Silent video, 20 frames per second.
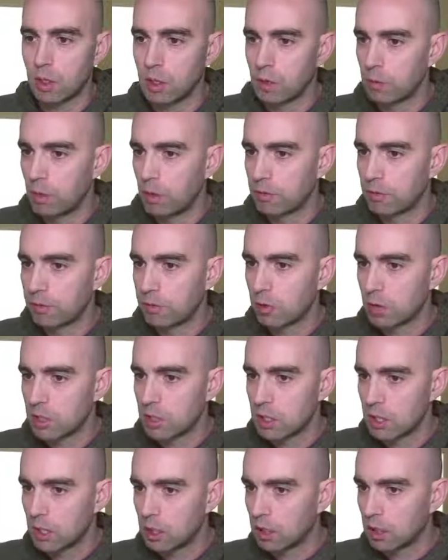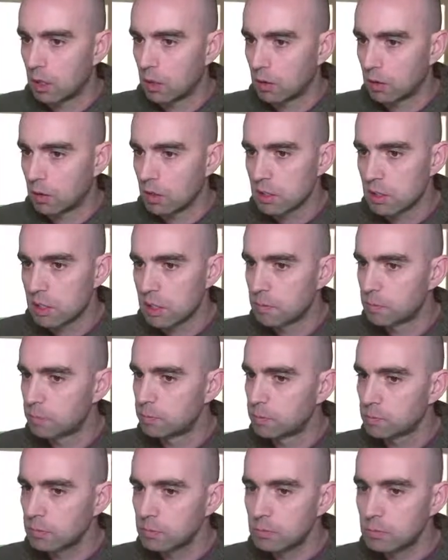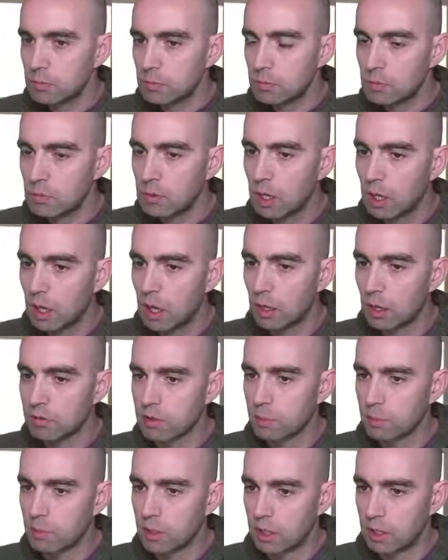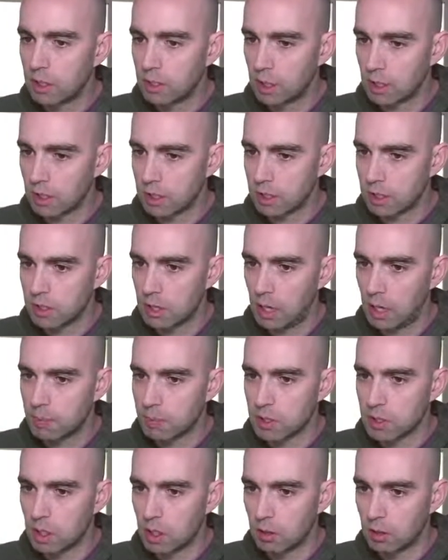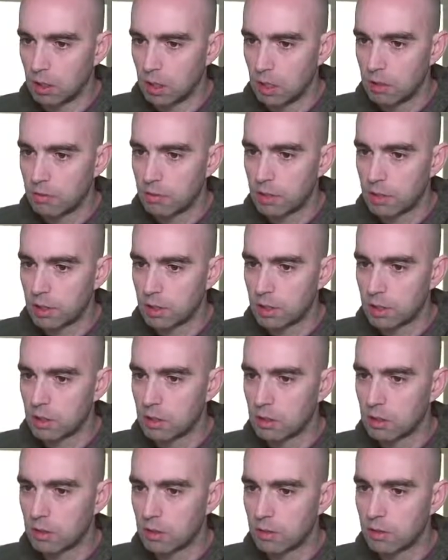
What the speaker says: We have 14 coders have completed that step. So Aoife has done it.